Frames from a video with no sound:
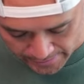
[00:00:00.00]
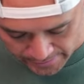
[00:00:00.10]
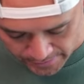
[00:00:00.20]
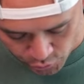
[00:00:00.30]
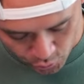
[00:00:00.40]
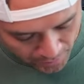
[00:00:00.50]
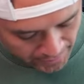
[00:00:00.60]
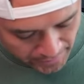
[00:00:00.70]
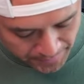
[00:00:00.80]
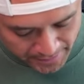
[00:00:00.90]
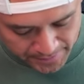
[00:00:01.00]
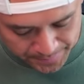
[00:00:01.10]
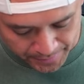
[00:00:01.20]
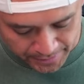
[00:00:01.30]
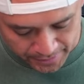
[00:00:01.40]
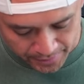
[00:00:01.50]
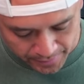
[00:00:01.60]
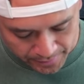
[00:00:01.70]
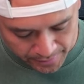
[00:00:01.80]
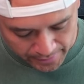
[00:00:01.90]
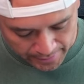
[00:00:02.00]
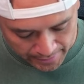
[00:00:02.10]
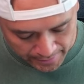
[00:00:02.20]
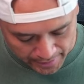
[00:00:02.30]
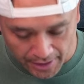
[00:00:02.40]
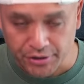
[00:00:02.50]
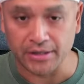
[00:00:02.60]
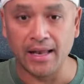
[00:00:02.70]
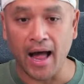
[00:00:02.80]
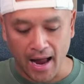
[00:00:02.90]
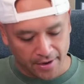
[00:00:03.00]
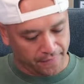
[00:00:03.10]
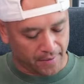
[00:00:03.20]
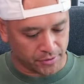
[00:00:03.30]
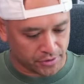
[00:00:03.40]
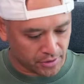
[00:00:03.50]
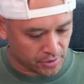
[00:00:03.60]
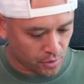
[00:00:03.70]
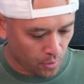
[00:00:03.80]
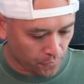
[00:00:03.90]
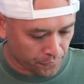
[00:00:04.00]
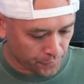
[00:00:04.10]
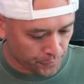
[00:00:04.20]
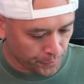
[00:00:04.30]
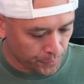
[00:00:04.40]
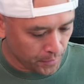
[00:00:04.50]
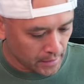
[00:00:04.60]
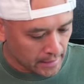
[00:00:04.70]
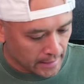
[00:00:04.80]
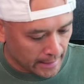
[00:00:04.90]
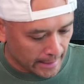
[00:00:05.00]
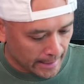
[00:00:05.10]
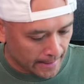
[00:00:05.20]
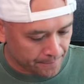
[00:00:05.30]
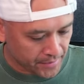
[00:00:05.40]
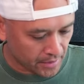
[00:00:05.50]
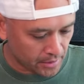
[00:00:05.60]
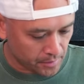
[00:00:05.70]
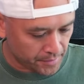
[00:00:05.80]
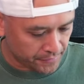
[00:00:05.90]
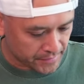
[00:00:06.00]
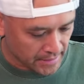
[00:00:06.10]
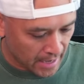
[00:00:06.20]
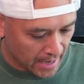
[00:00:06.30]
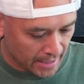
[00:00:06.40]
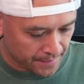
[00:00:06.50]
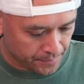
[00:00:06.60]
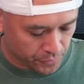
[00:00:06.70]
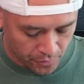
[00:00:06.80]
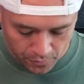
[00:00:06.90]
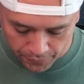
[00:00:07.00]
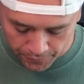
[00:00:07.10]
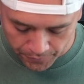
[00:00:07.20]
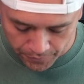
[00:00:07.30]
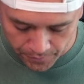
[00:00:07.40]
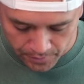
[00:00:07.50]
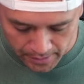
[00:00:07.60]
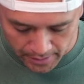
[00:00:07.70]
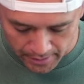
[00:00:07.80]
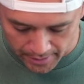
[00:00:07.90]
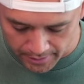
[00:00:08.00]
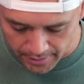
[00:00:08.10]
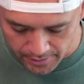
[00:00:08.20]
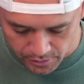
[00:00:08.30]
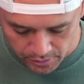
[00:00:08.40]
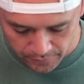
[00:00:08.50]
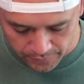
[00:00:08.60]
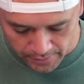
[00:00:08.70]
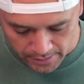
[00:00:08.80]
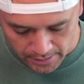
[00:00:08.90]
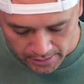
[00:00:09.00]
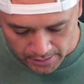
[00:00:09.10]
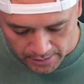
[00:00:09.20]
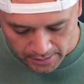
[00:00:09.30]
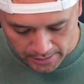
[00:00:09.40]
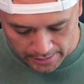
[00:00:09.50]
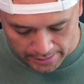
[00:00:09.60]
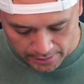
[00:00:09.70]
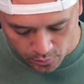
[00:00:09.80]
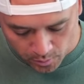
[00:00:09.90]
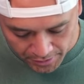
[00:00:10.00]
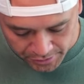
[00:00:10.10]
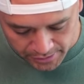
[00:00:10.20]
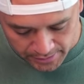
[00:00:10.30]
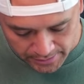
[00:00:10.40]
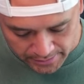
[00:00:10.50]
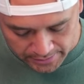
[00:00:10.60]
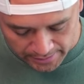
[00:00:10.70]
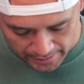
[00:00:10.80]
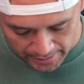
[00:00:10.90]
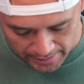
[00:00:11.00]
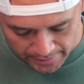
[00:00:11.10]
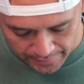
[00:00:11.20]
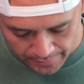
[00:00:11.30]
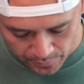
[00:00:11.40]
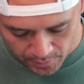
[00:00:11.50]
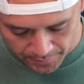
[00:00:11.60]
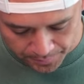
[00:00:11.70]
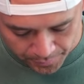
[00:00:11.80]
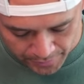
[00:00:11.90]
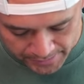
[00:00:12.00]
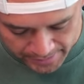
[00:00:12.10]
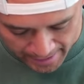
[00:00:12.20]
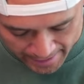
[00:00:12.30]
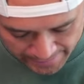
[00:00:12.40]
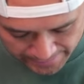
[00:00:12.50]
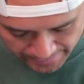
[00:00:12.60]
joining this particular IG Live. I'm just going to go through, take a little bit of time to go through any sort of questions. One person asked